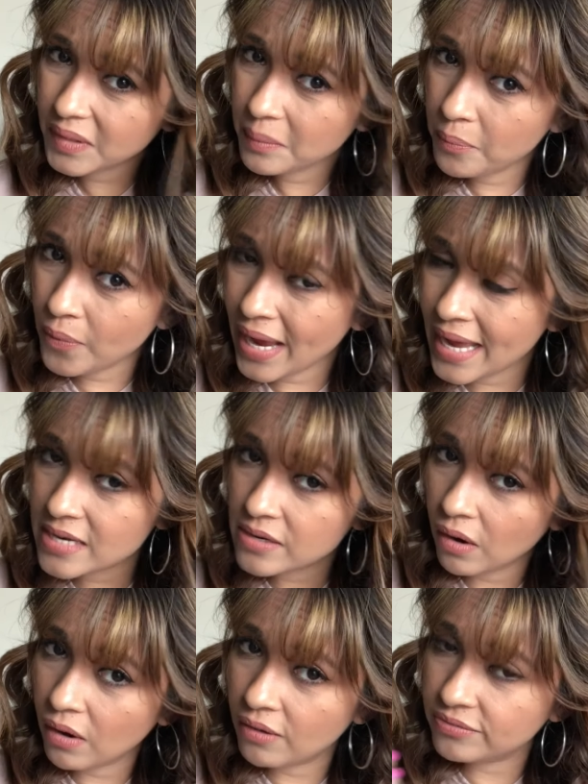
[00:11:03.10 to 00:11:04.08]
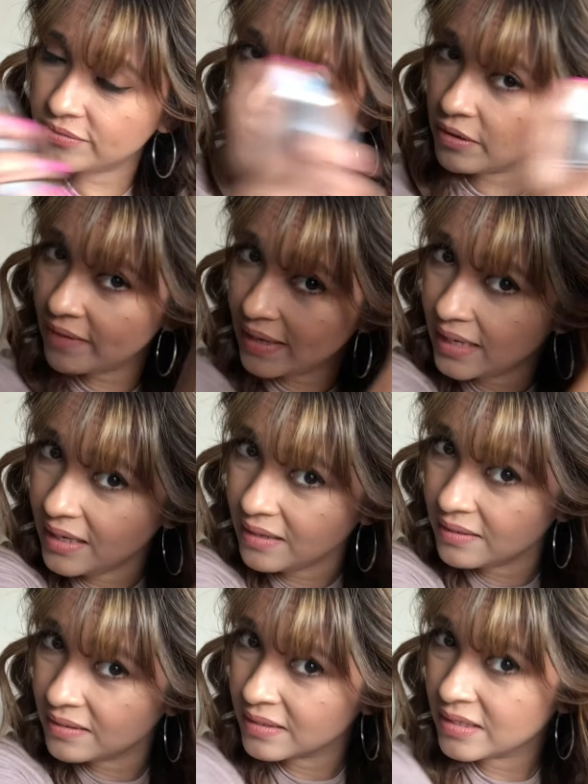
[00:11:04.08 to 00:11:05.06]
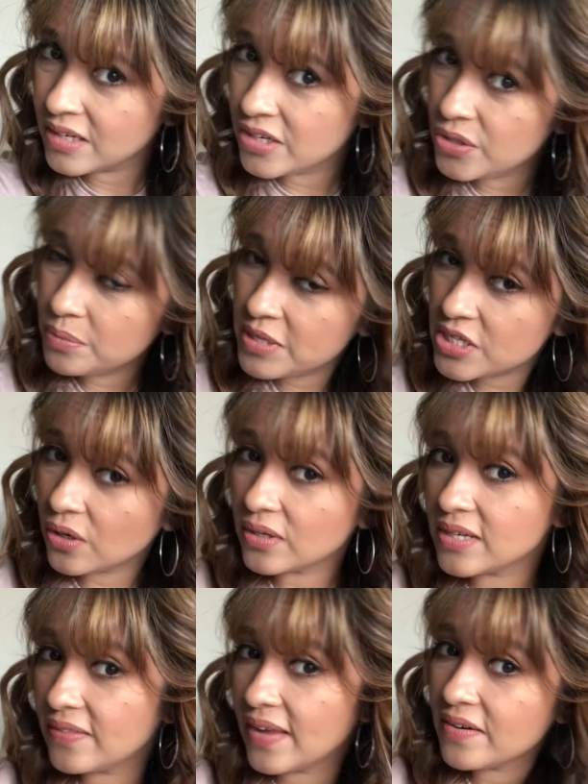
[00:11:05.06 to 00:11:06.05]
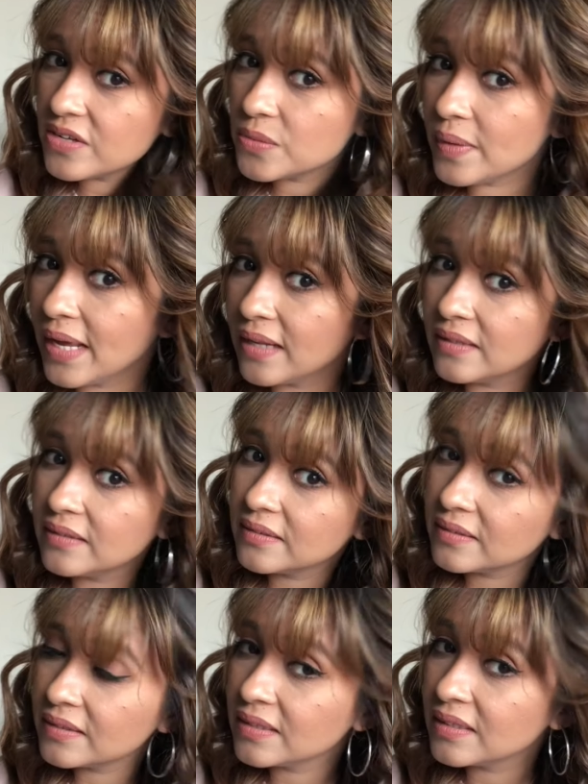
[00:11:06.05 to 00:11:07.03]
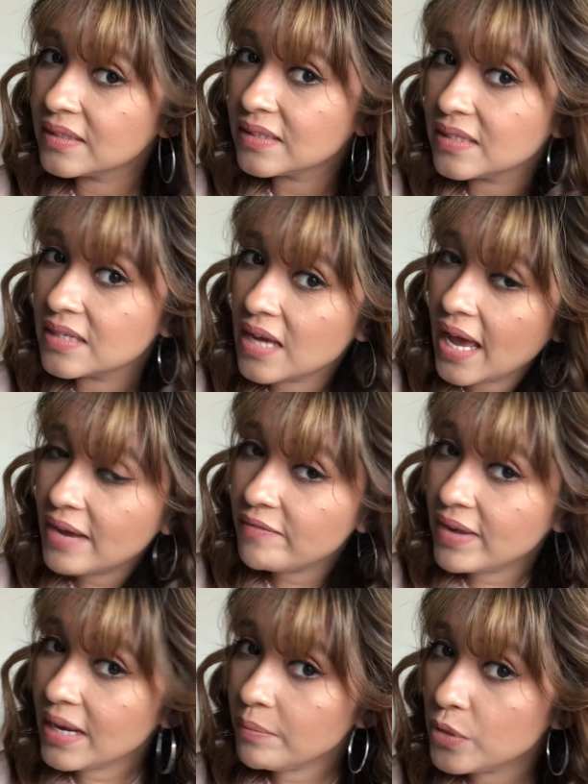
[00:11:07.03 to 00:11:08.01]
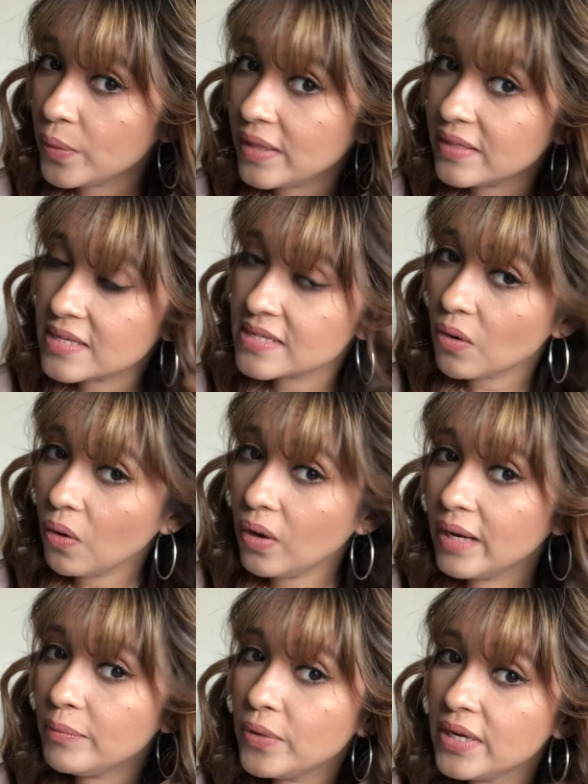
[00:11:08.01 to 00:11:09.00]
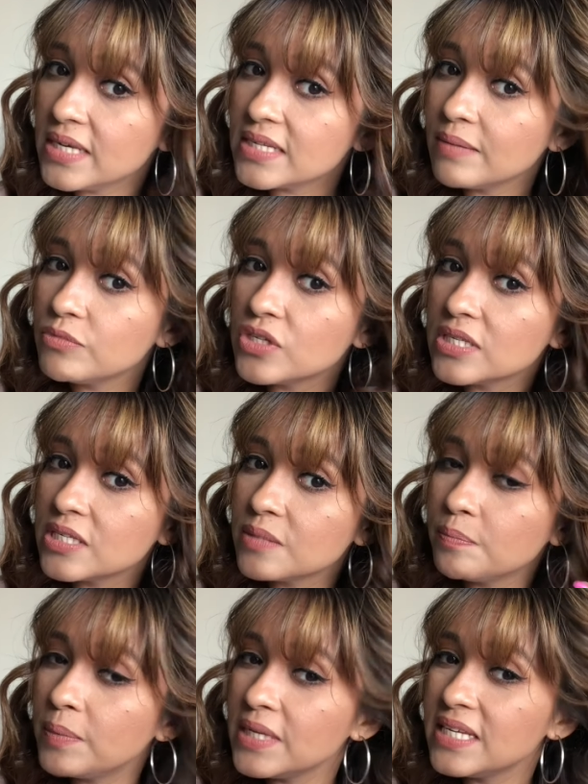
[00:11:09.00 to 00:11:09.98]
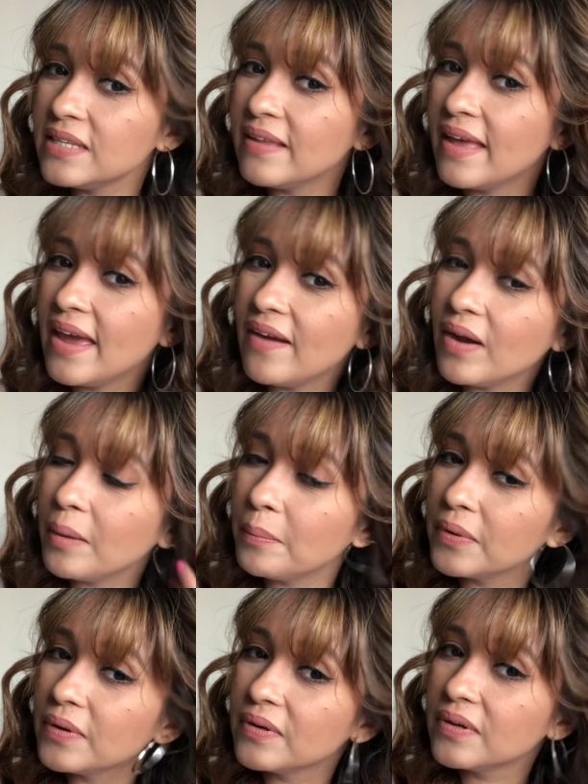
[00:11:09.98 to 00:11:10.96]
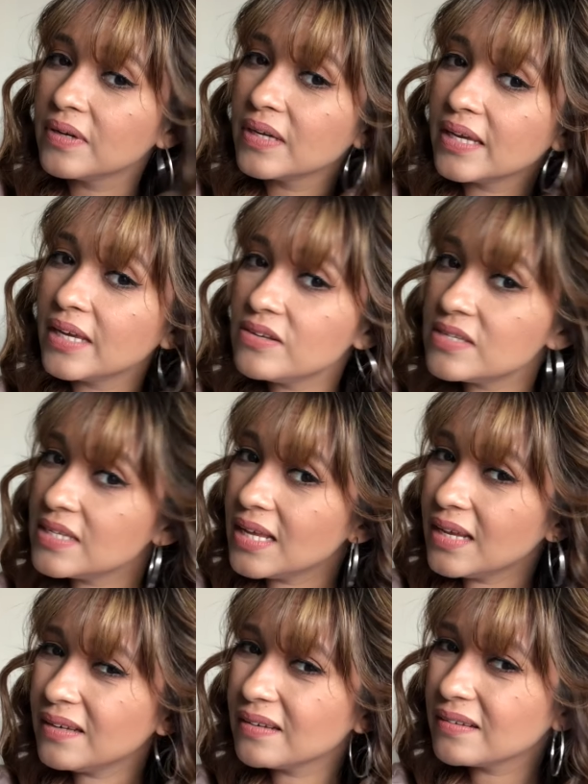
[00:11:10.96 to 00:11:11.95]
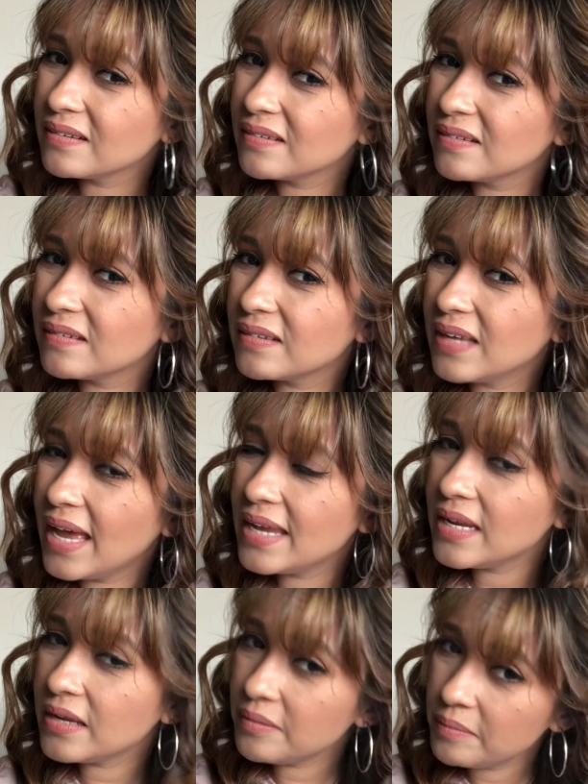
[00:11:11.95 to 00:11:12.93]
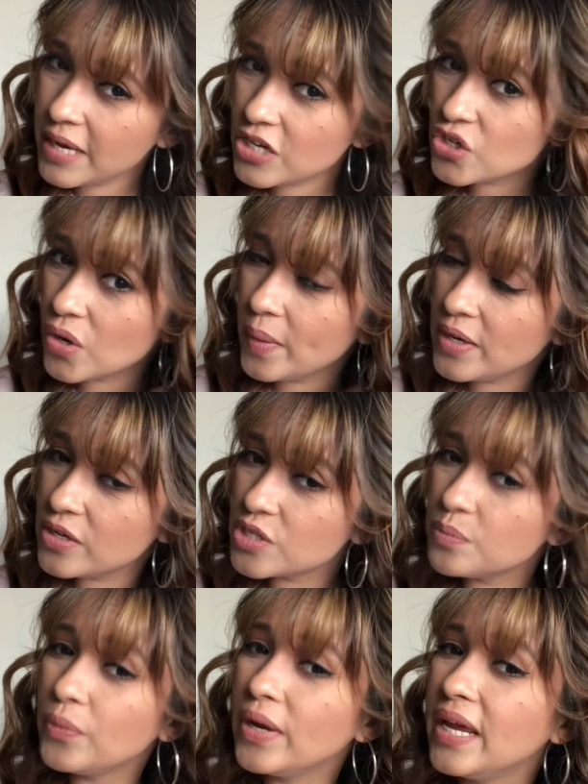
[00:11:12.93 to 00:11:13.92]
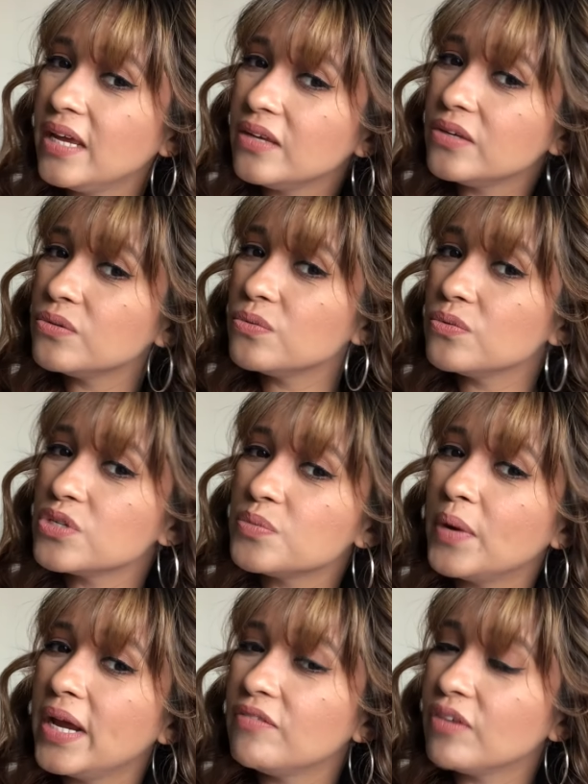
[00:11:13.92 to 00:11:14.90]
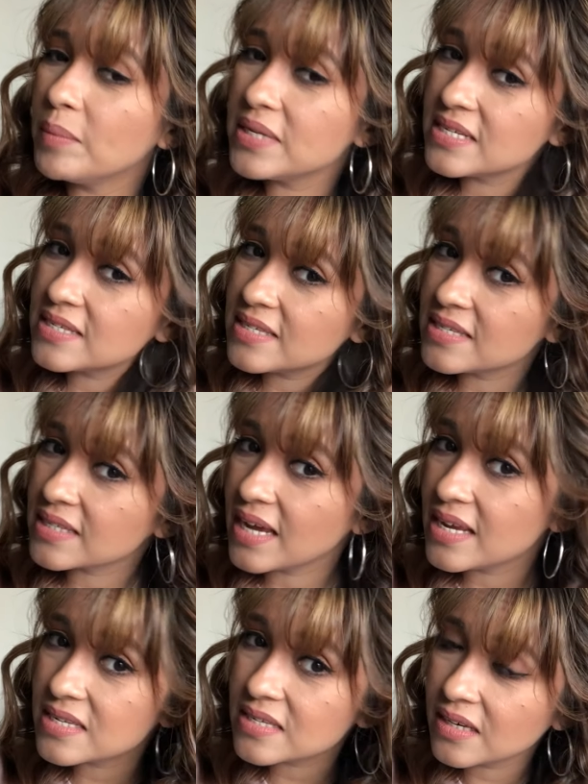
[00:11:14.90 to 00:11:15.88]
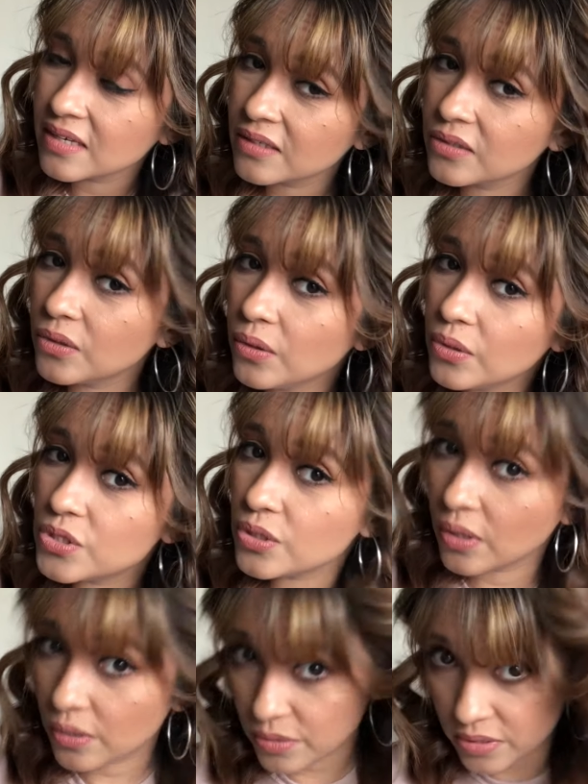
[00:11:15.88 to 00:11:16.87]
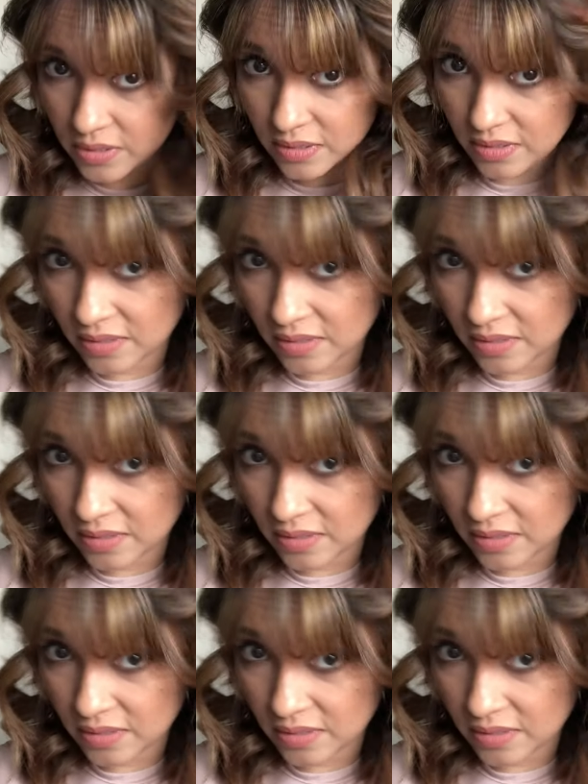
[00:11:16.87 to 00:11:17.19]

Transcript: brand of Wella, you'll be sorted there as well. And when I'm doing this, all I'm doing is I'm just splitting the hair up. Can you see that? And make sure when you're spraying, you spray it from a distance, guys. Don't go too close.